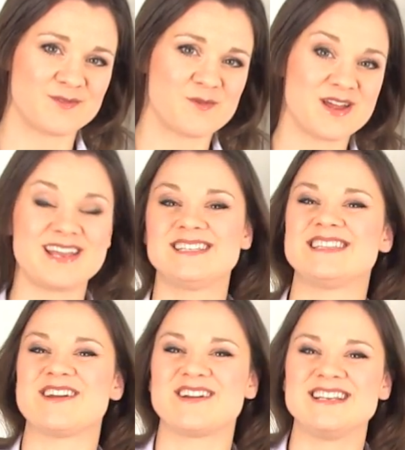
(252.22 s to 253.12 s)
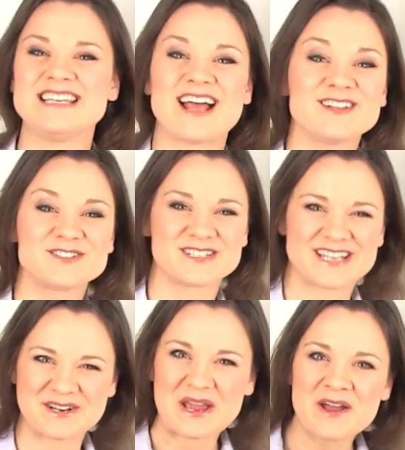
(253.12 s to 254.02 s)
What is their intelligence
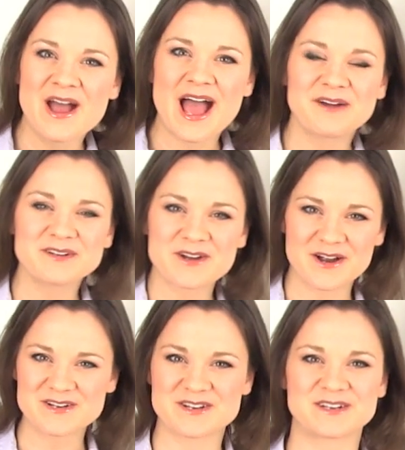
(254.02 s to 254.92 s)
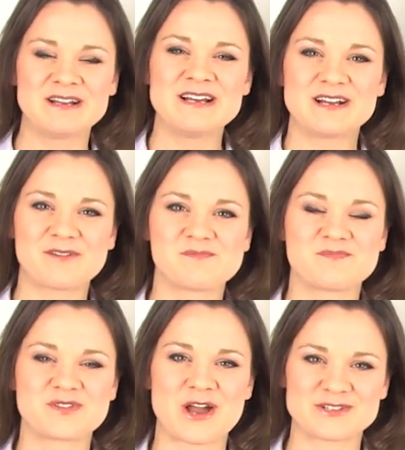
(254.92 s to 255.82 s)
area? Howard Gardner
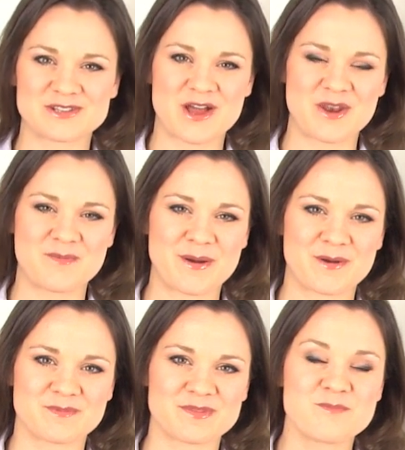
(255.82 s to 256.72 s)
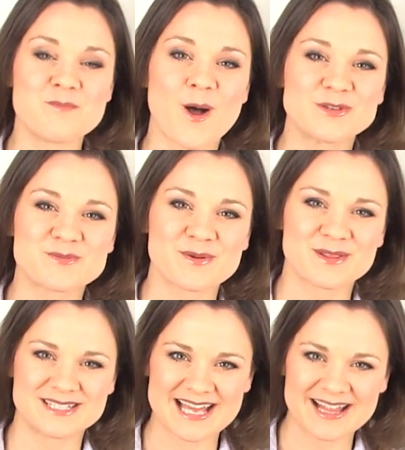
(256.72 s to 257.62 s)
talked a lot about the
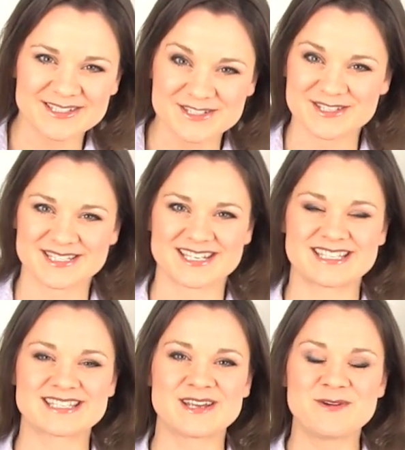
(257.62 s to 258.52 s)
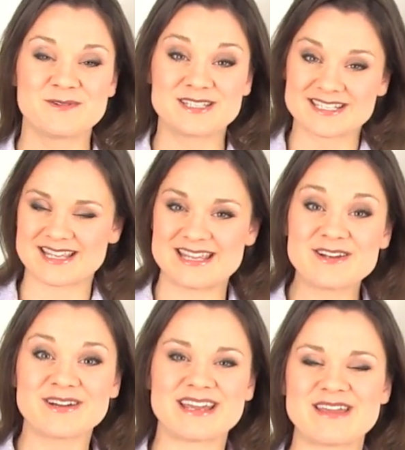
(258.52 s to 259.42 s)
multiple intelligences, which is a
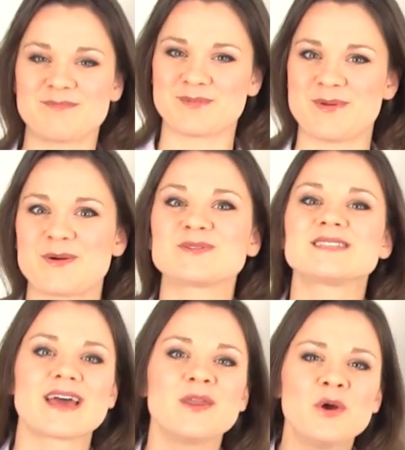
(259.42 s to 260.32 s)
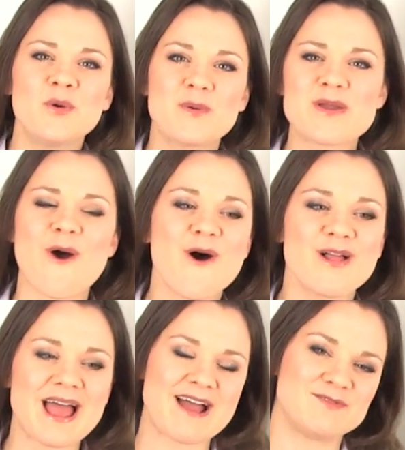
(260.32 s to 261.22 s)
theory he proposed that we
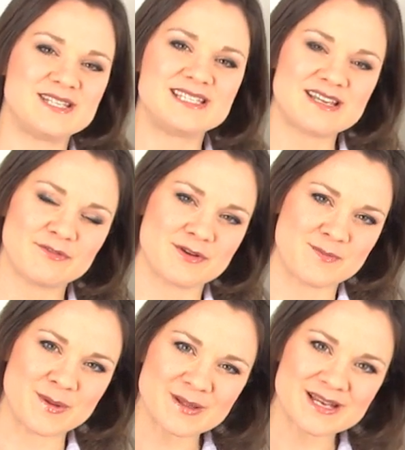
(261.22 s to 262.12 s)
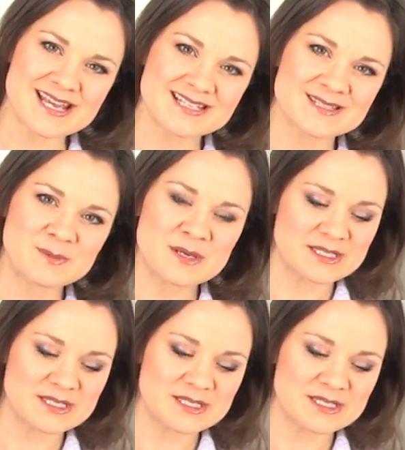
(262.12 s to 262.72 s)
all have these different abilities.